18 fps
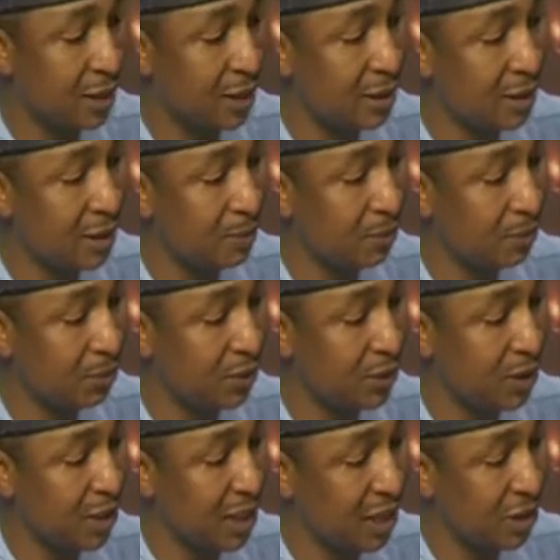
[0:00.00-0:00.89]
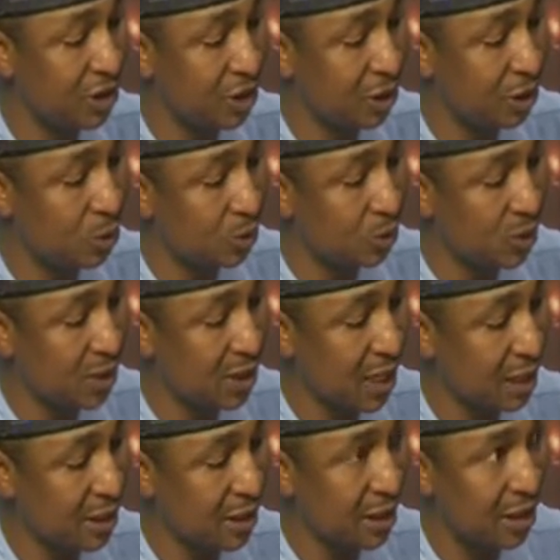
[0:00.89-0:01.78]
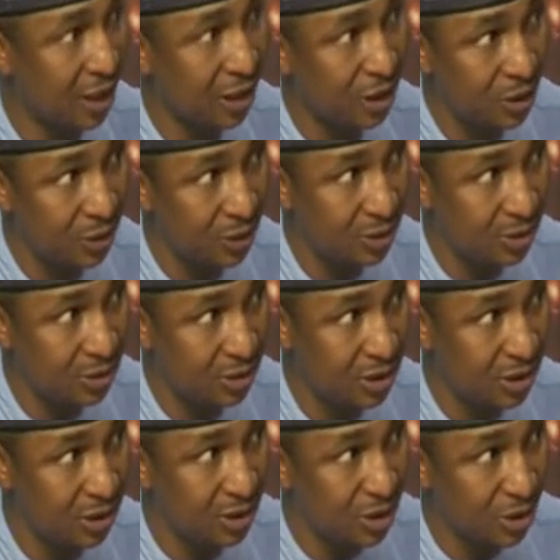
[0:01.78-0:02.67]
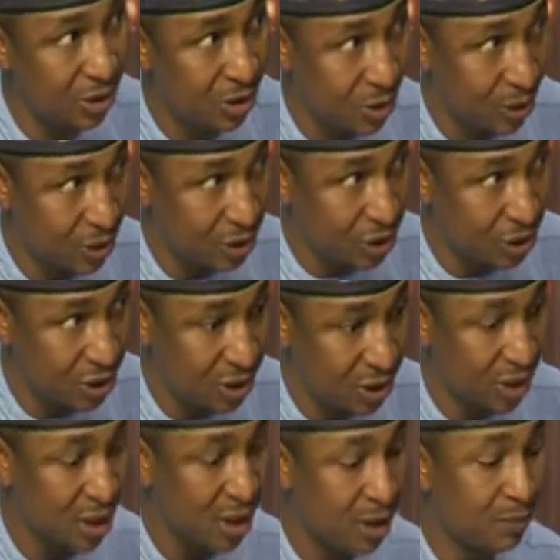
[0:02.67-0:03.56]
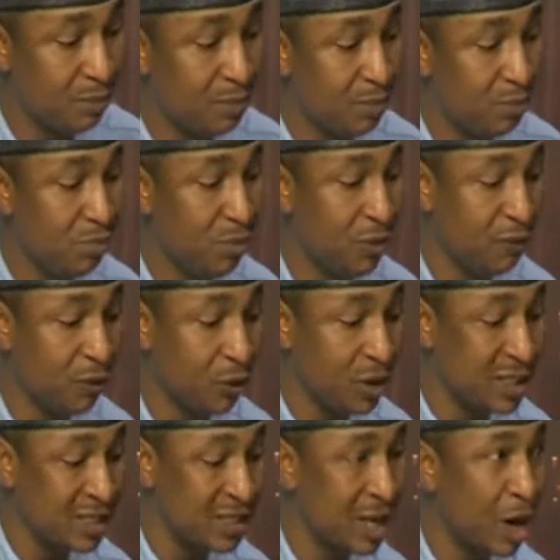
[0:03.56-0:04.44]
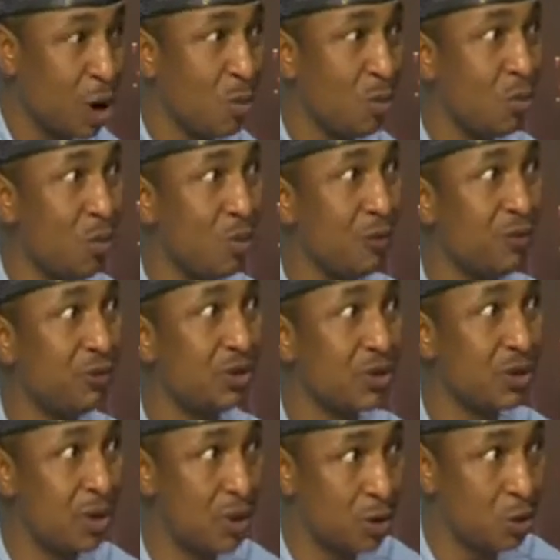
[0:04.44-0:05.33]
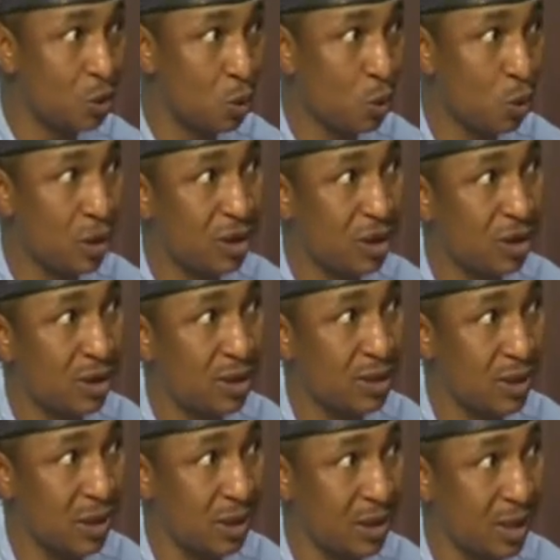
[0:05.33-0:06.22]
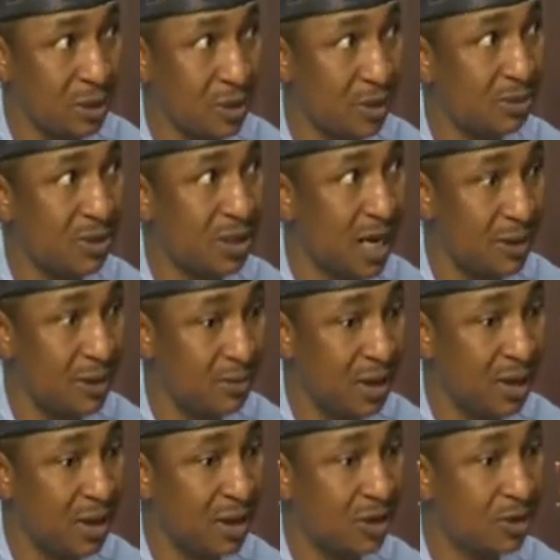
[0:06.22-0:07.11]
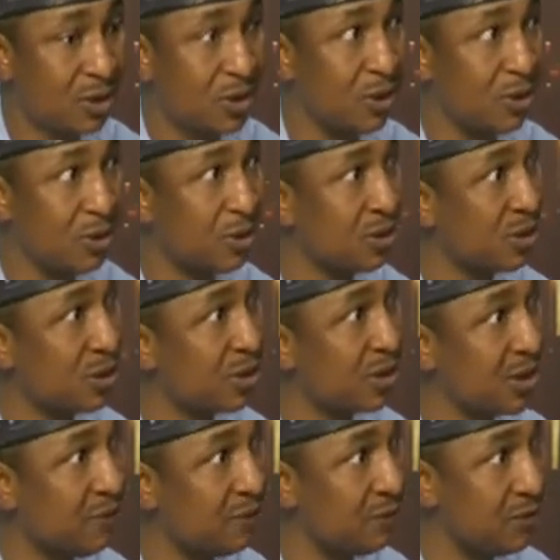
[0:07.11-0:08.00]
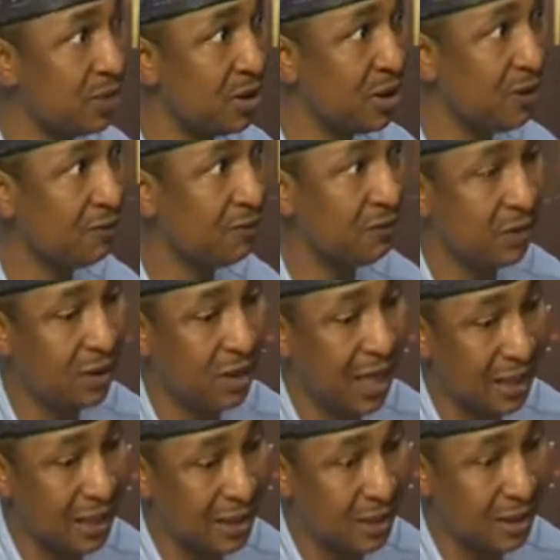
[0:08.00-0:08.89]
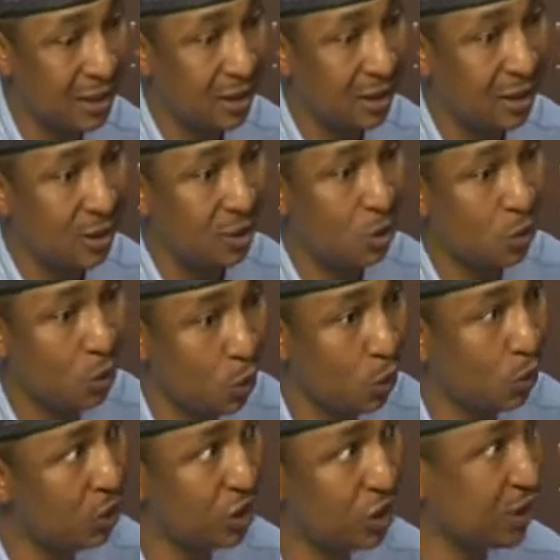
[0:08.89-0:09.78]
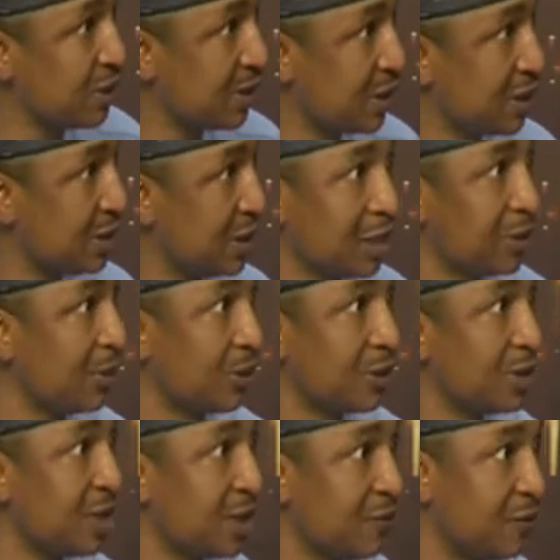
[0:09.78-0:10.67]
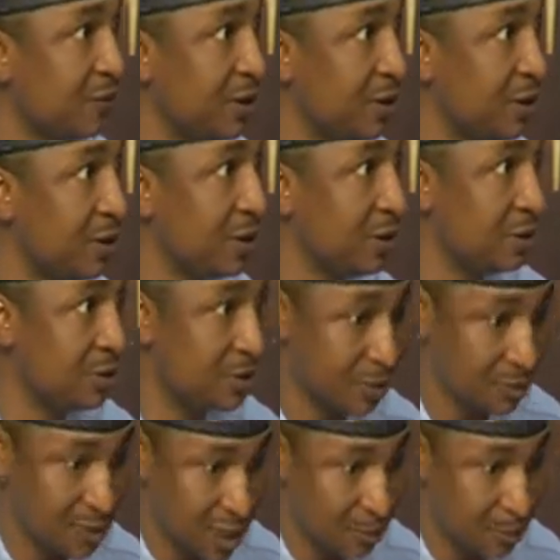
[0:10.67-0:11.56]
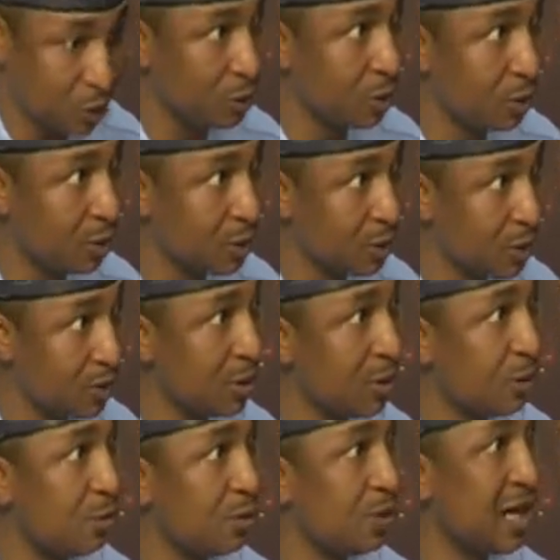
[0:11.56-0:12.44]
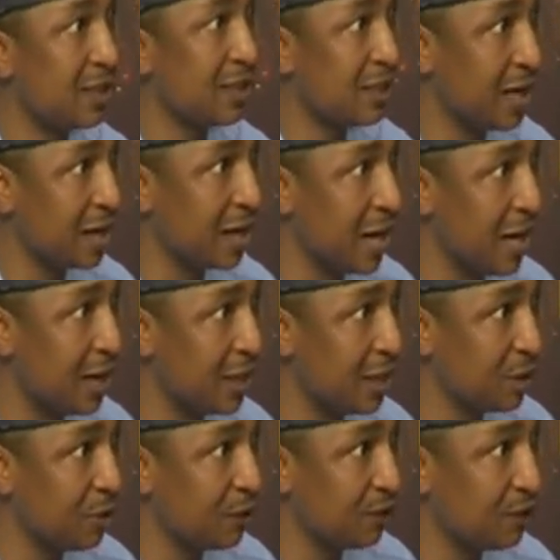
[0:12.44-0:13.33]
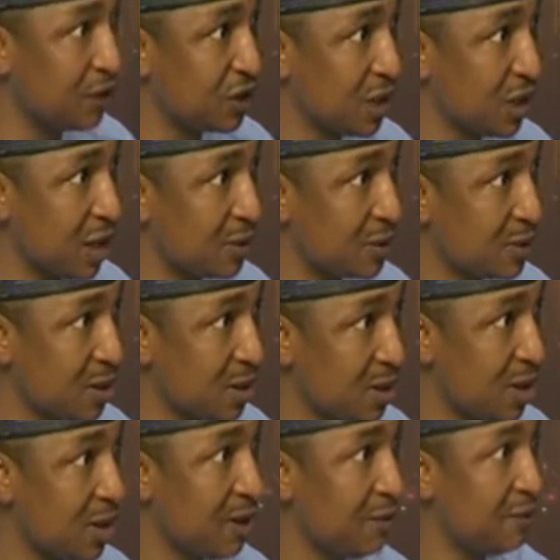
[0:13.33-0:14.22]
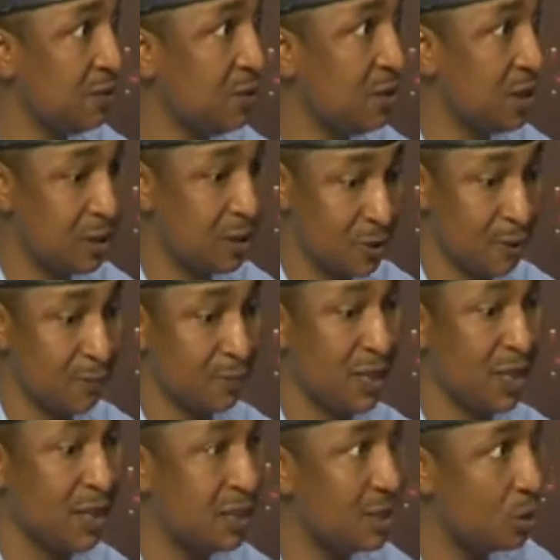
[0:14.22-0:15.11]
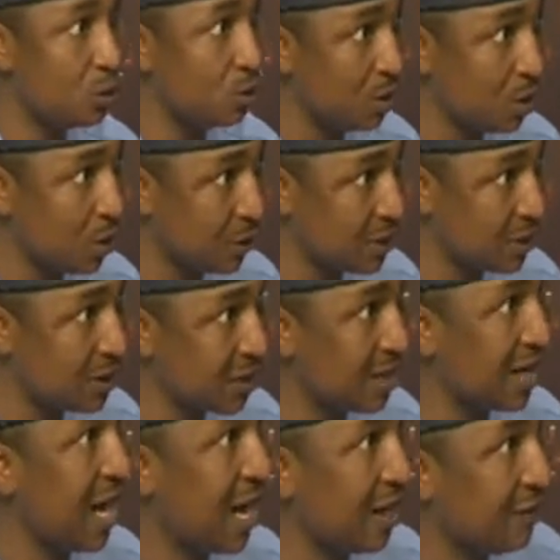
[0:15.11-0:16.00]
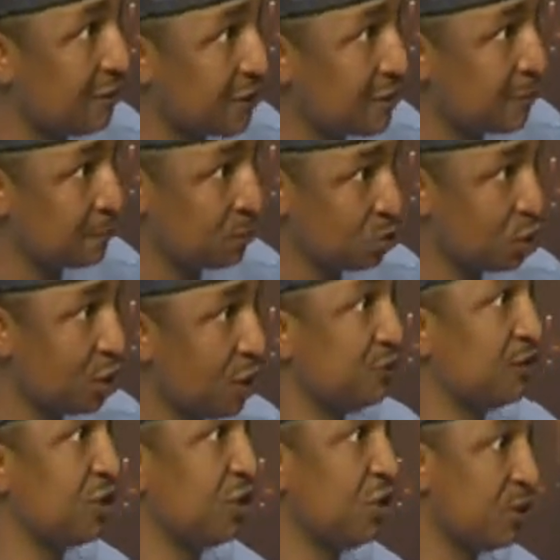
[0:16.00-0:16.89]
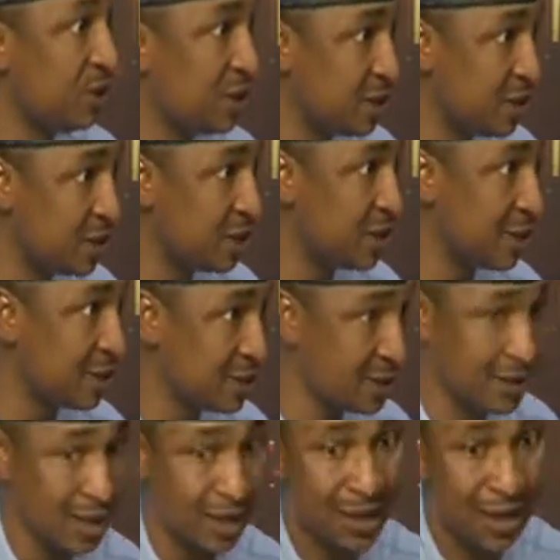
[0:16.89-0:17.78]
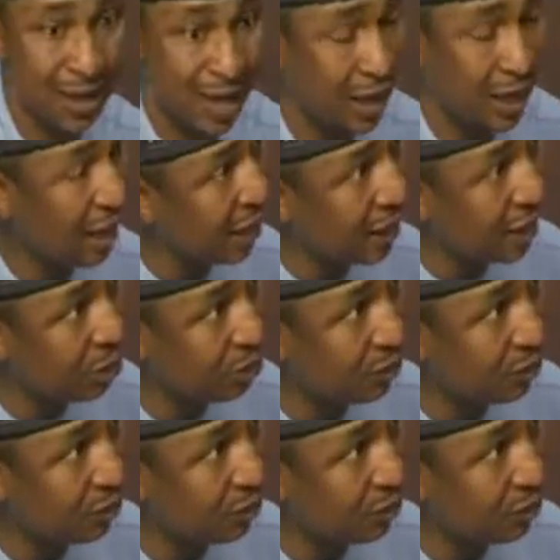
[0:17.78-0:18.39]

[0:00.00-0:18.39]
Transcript: then the, the agent would sign the election, the, the result sheet, before it's now moved to collation center. Sometimes result does not even get to collation sector successfully. Sometimes hoodlums would attack INEC officials. Even in some cases, we lost lives of security agencies and, and INEC